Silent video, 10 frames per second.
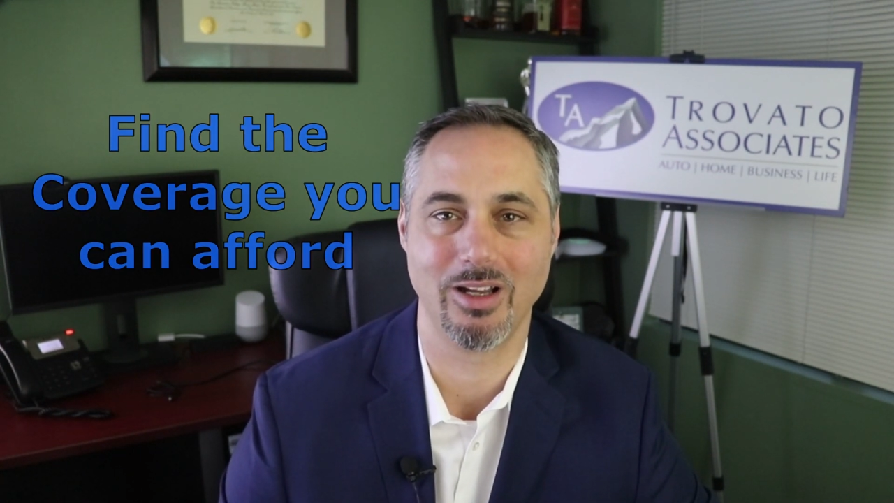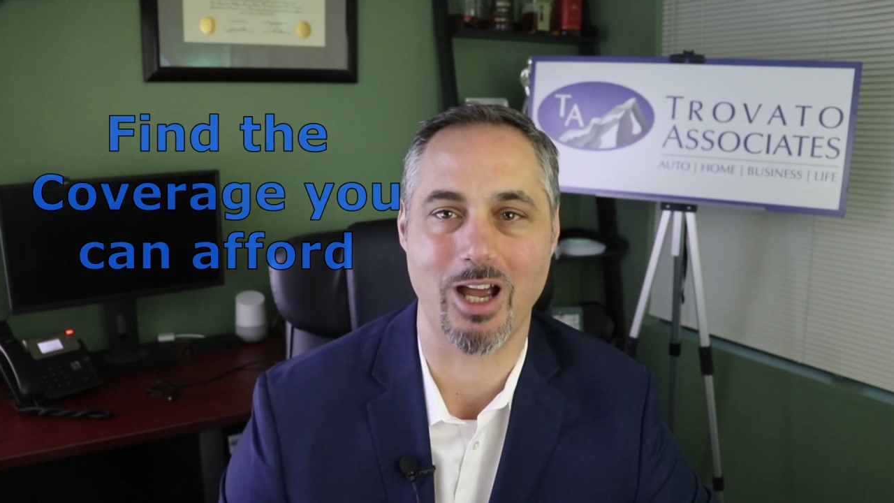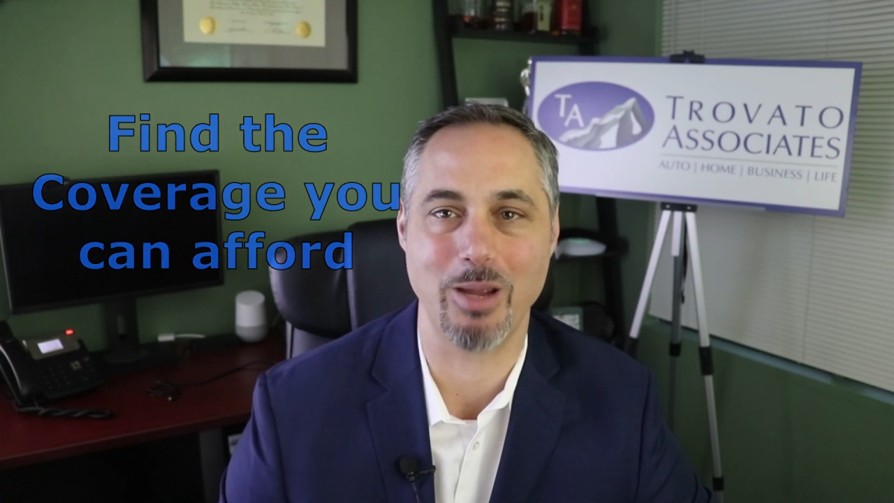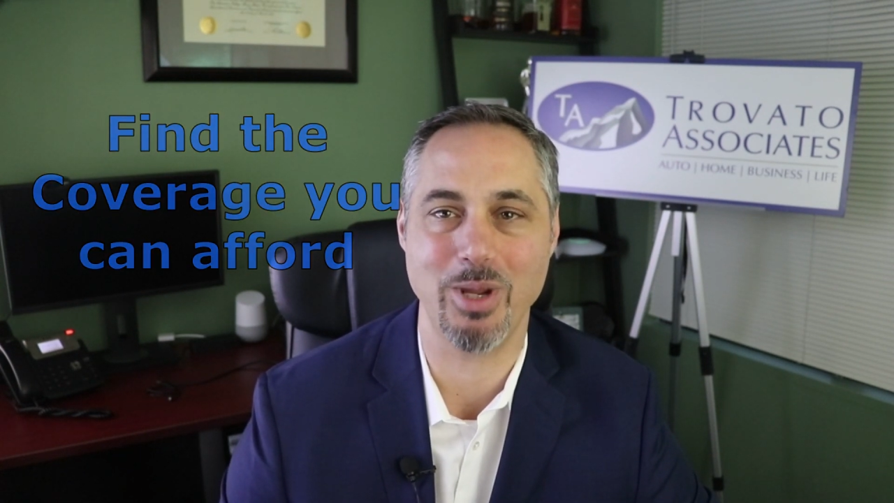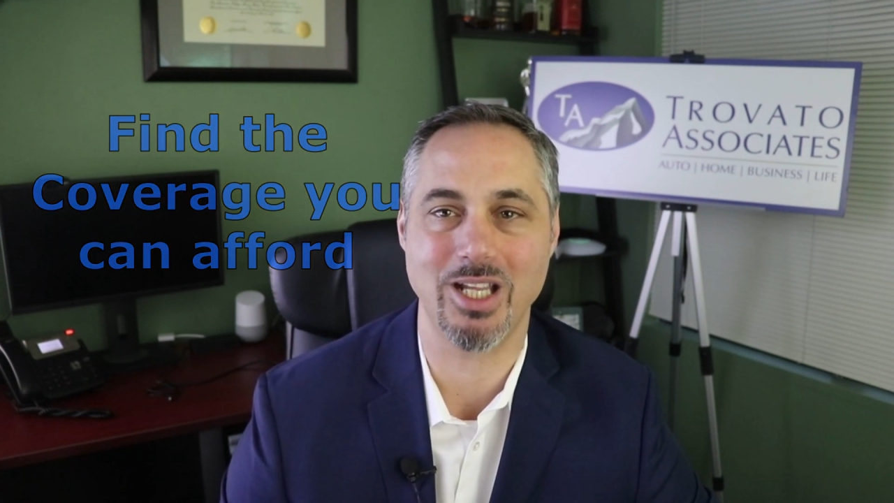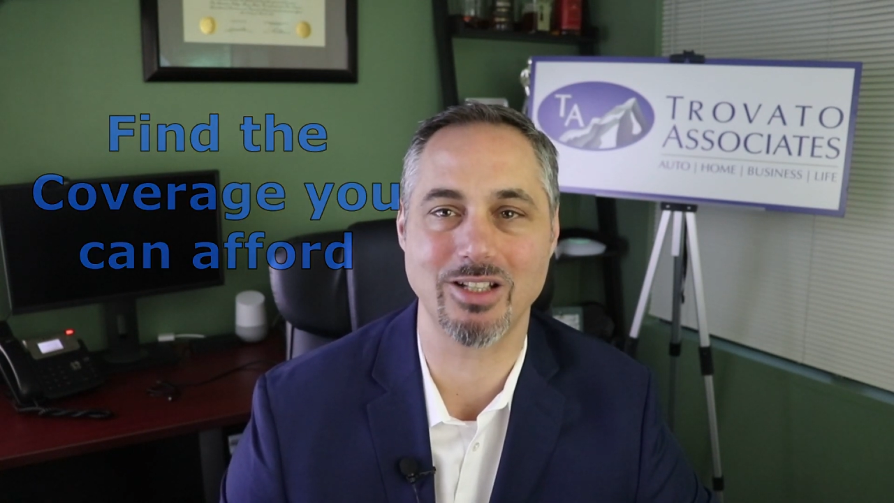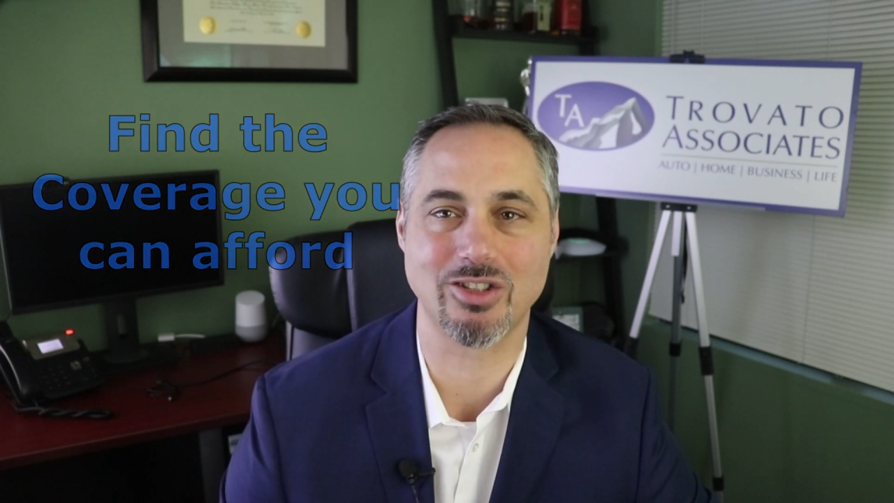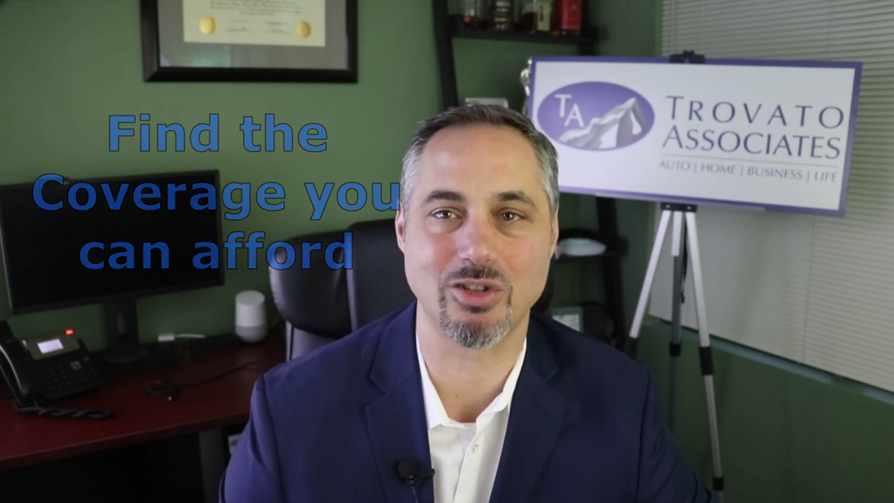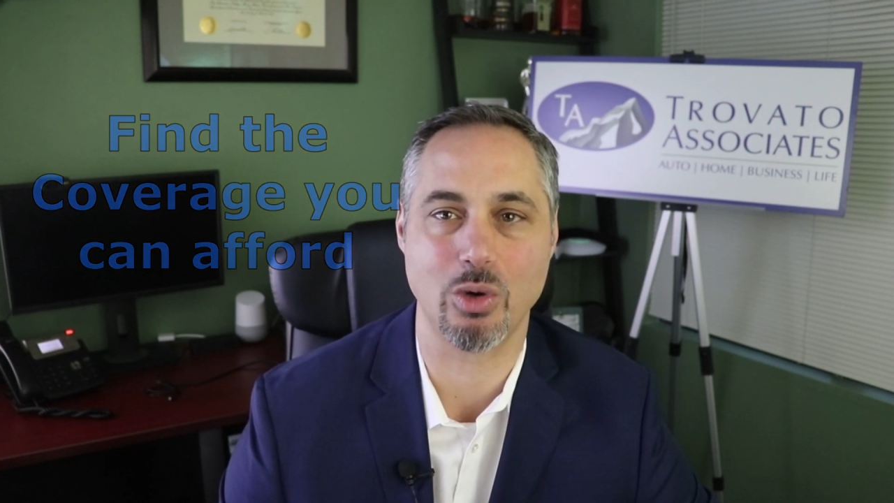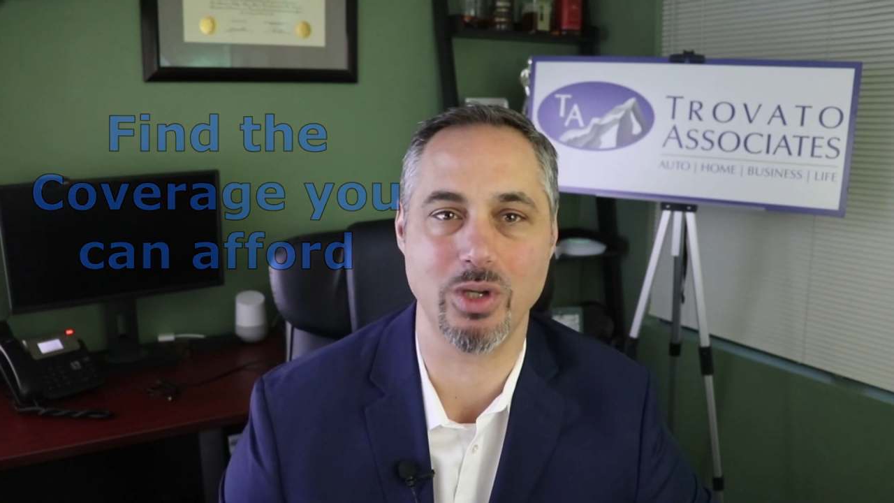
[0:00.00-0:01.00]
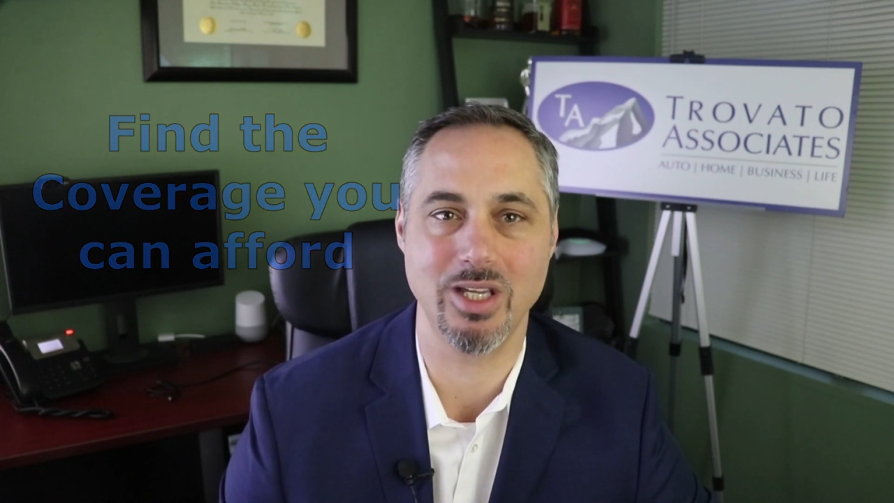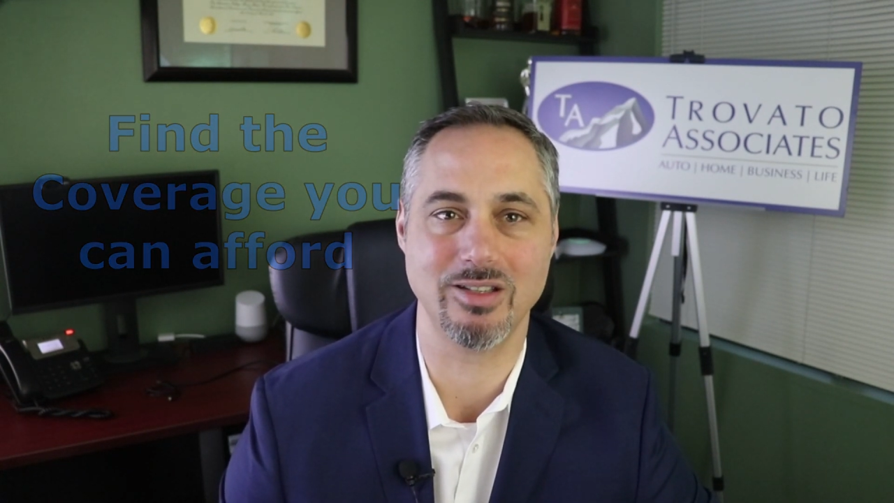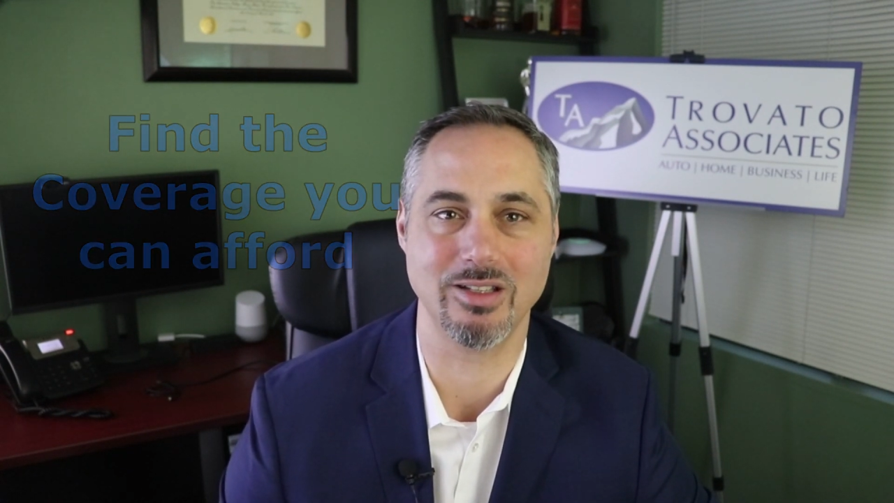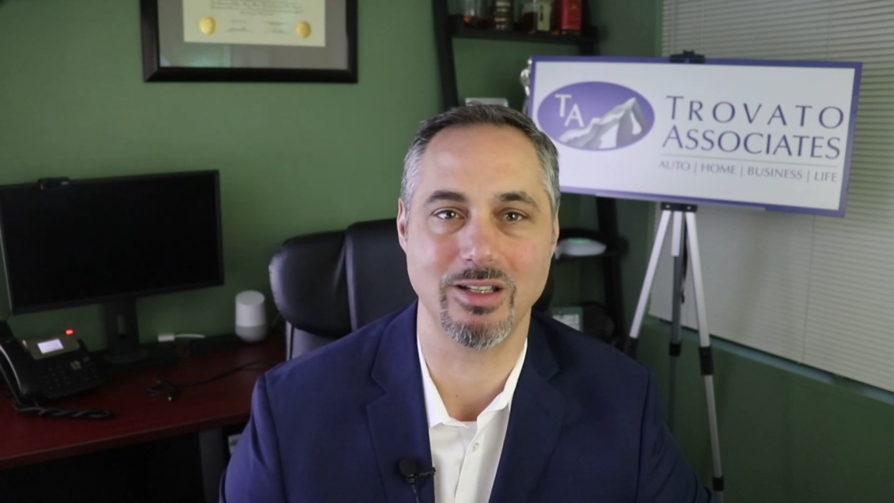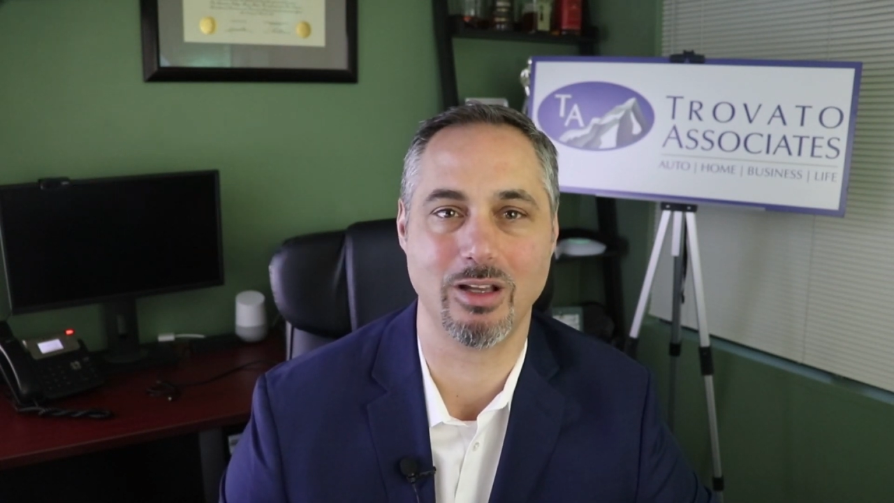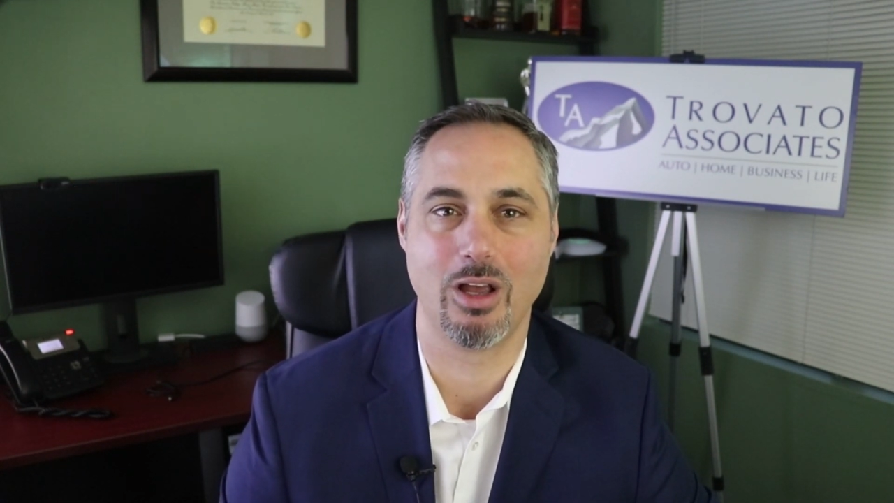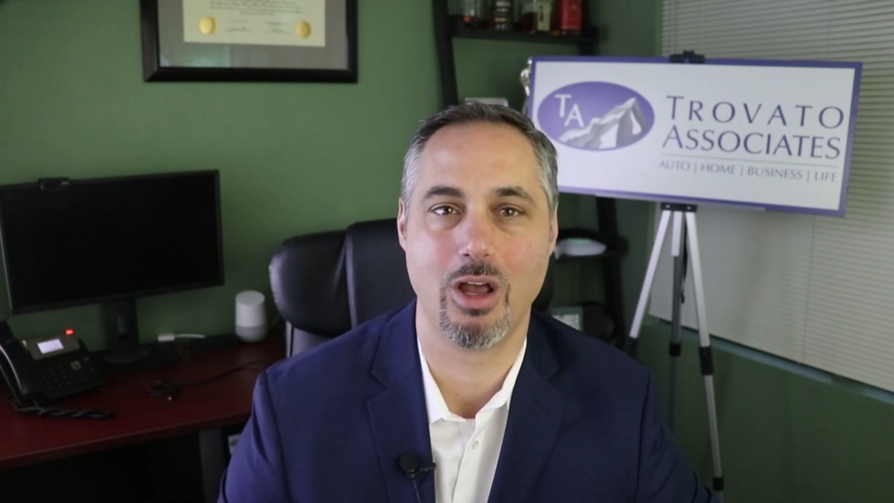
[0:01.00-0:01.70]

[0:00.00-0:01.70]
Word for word: I make it so easy.